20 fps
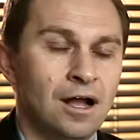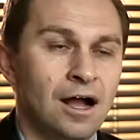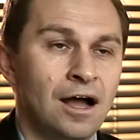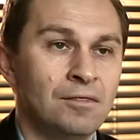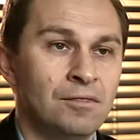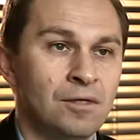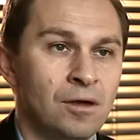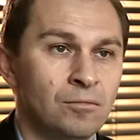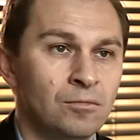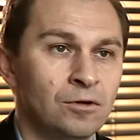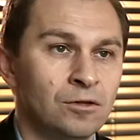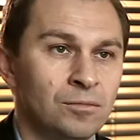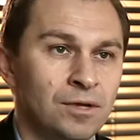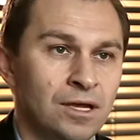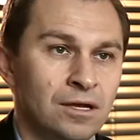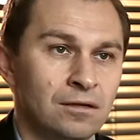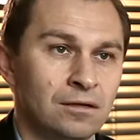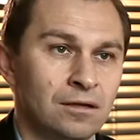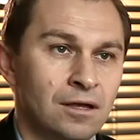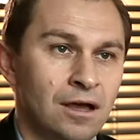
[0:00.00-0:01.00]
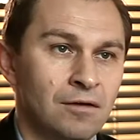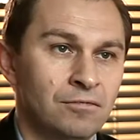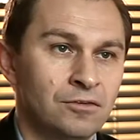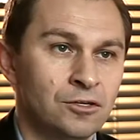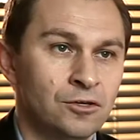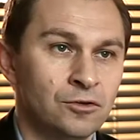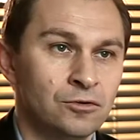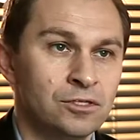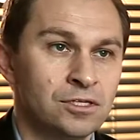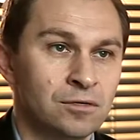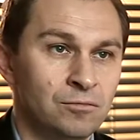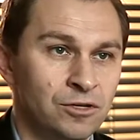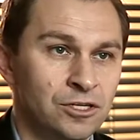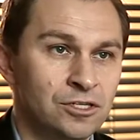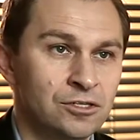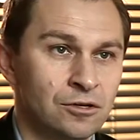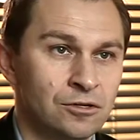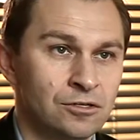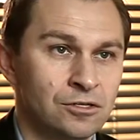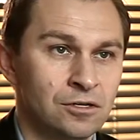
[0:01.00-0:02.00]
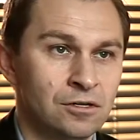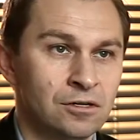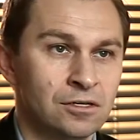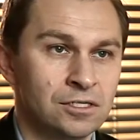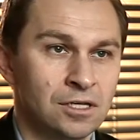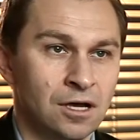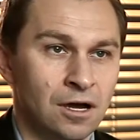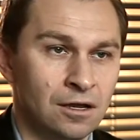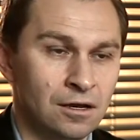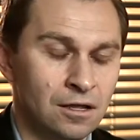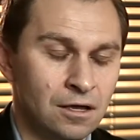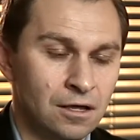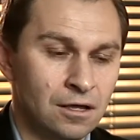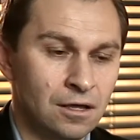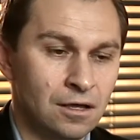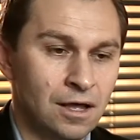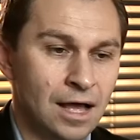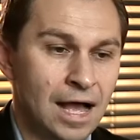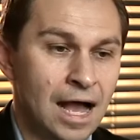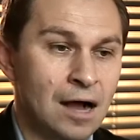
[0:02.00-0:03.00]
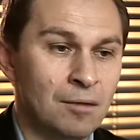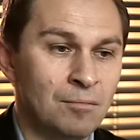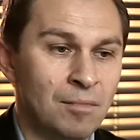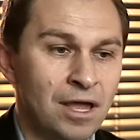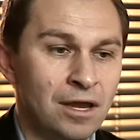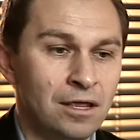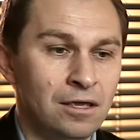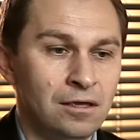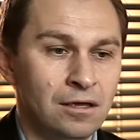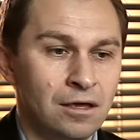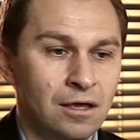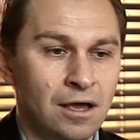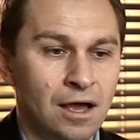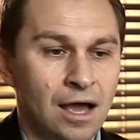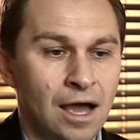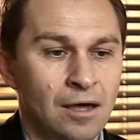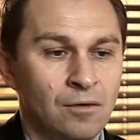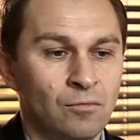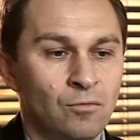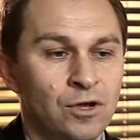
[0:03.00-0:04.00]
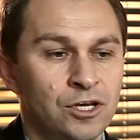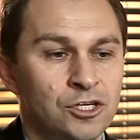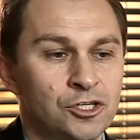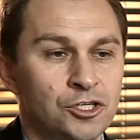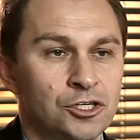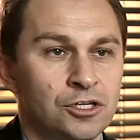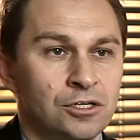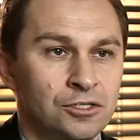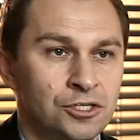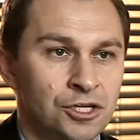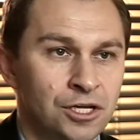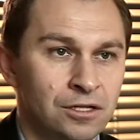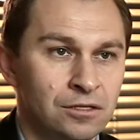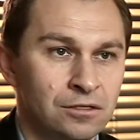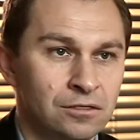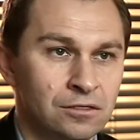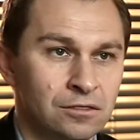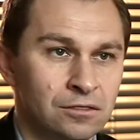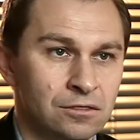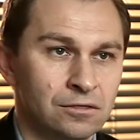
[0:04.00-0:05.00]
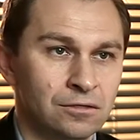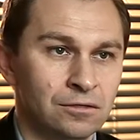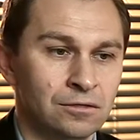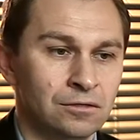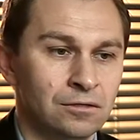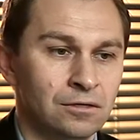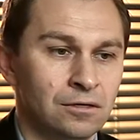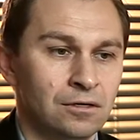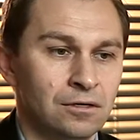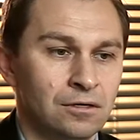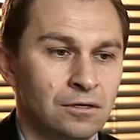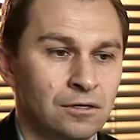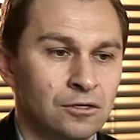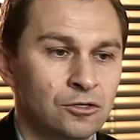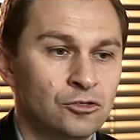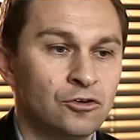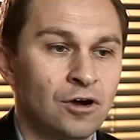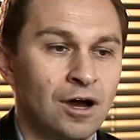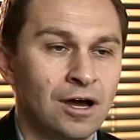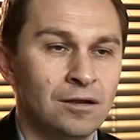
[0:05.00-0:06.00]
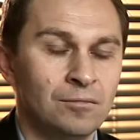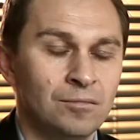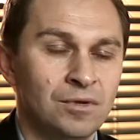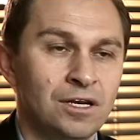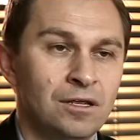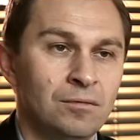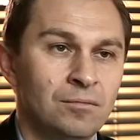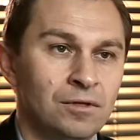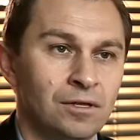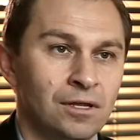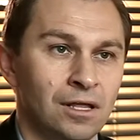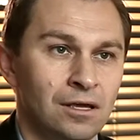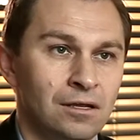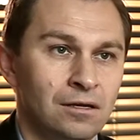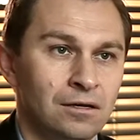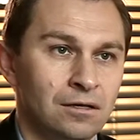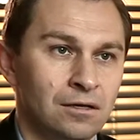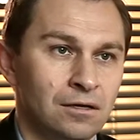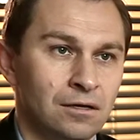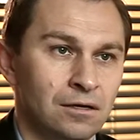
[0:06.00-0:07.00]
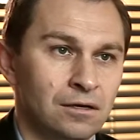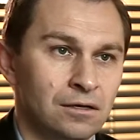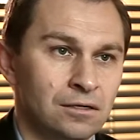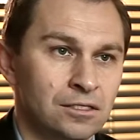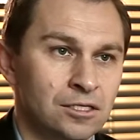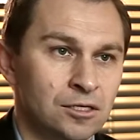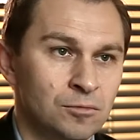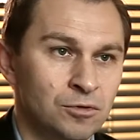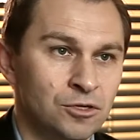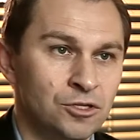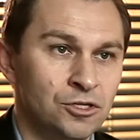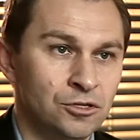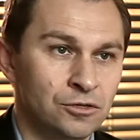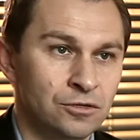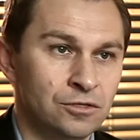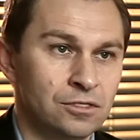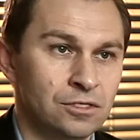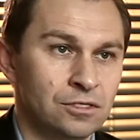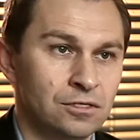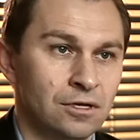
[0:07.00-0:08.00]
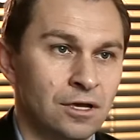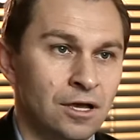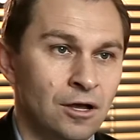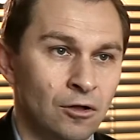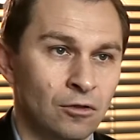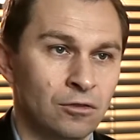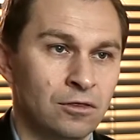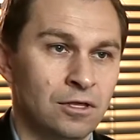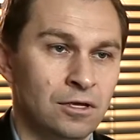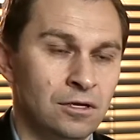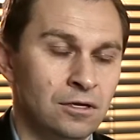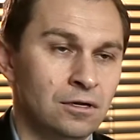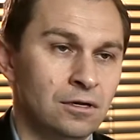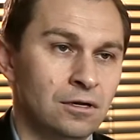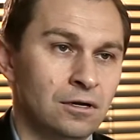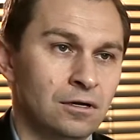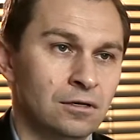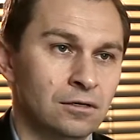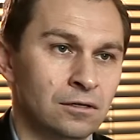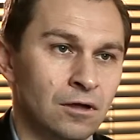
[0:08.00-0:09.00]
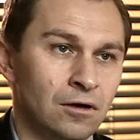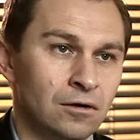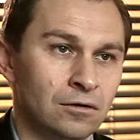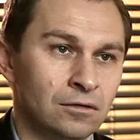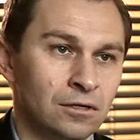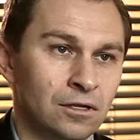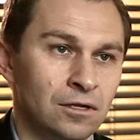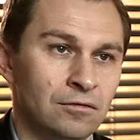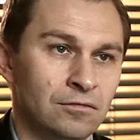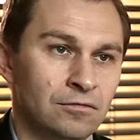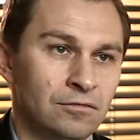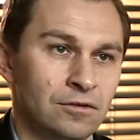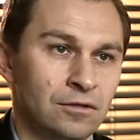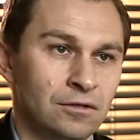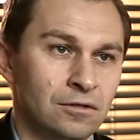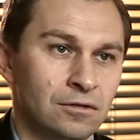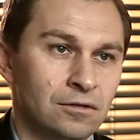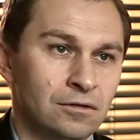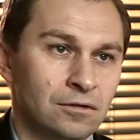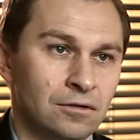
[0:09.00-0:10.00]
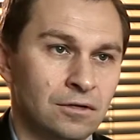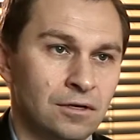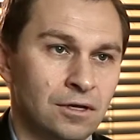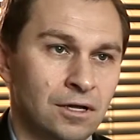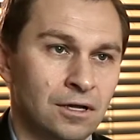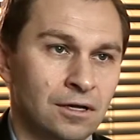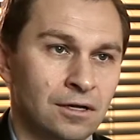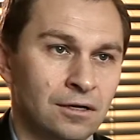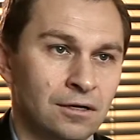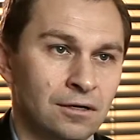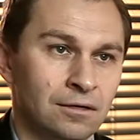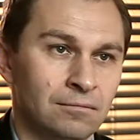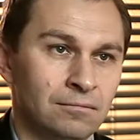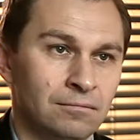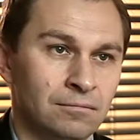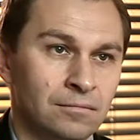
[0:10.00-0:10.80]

and then we'll be, have to do some research to decide how many and which genes to try to manipulate to produce healthy, long-lived uh,